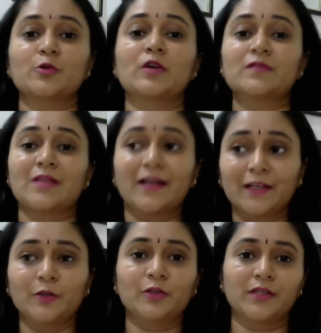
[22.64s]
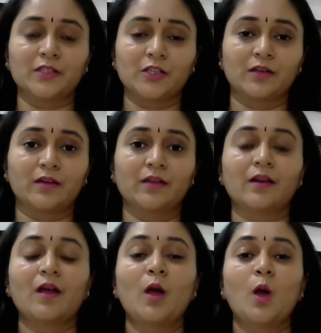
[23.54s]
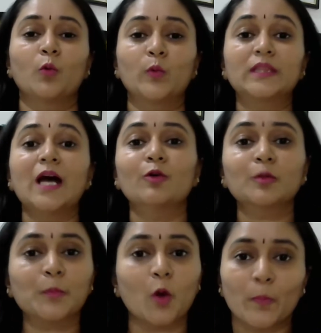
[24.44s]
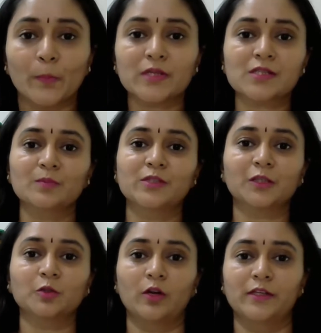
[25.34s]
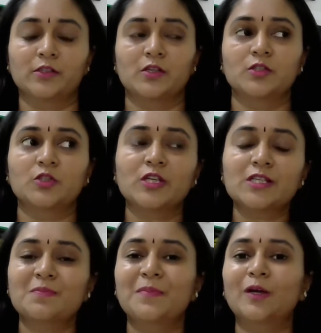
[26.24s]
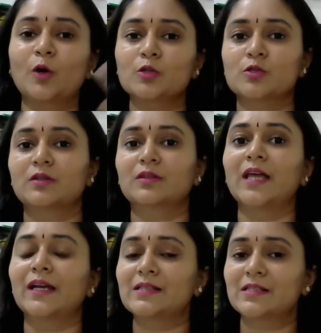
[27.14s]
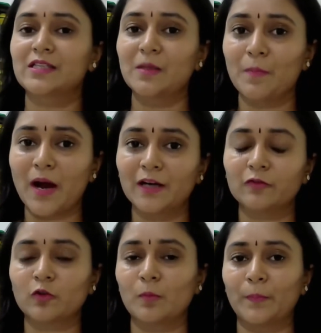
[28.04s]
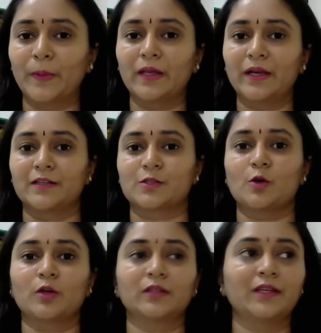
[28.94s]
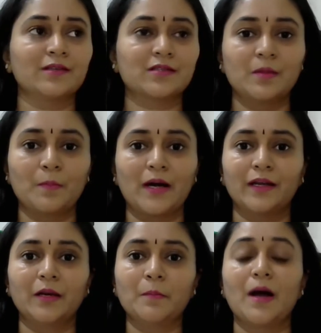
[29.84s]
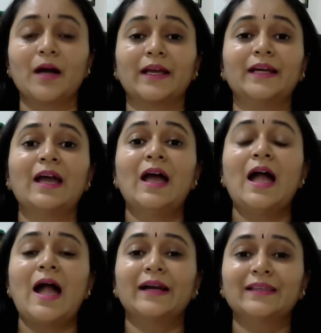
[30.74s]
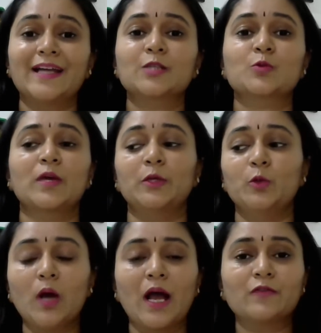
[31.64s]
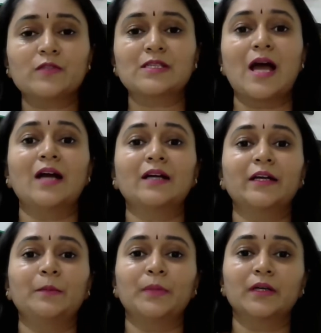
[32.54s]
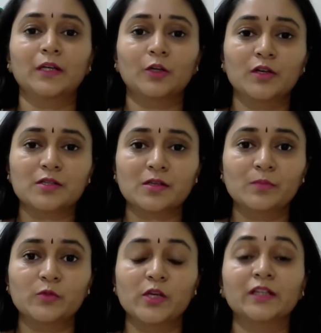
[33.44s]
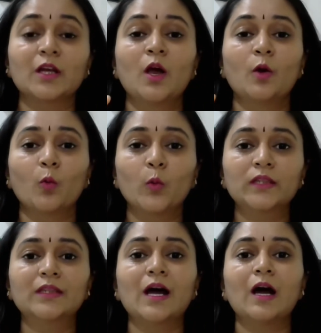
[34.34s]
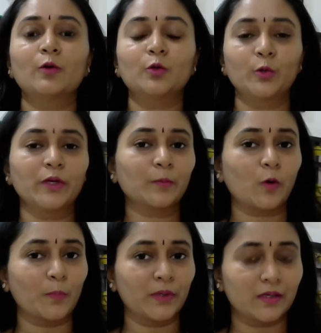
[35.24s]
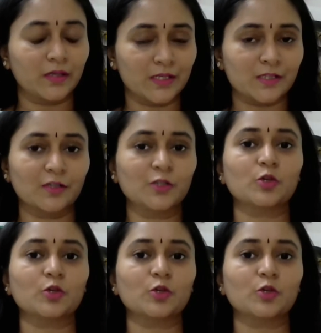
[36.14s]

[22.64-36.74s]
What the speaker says: you have started your teaching career without proper subject knowledge. Just because there is demand from parents or there is demand in market, and that's why you have started particular subject without doing proper research